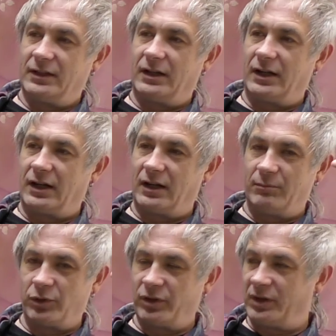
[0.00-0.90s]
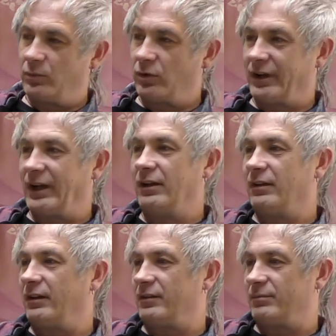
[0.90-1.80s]
Uh, Bernie Worrell
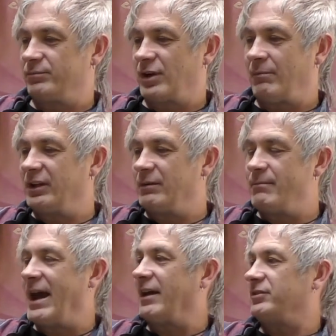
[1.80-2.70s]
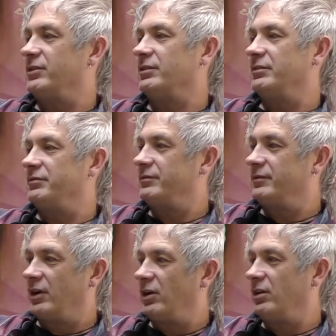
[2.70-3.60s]
is probably a master of
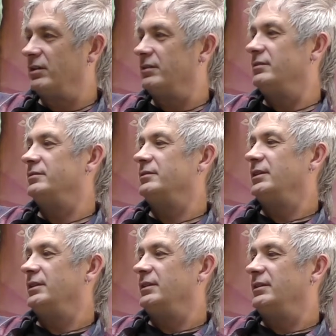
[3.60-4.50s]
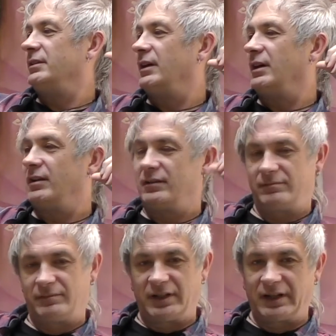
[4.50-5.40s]
all uh,
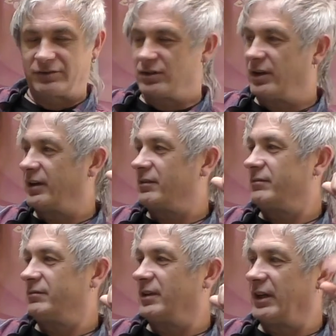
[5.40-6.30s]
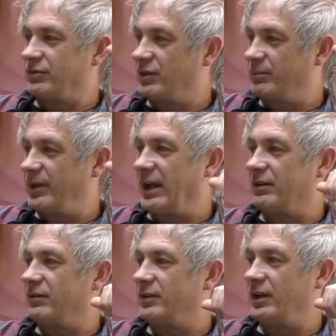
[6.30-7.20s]
electronic, electric piano
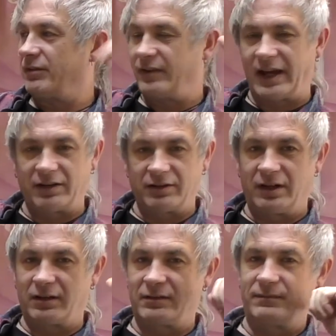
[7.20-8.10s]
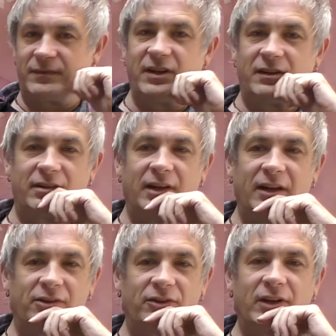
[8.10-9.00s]
stuff, analog
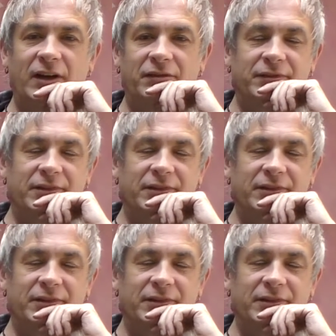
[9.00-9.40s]
synthesizer stuff.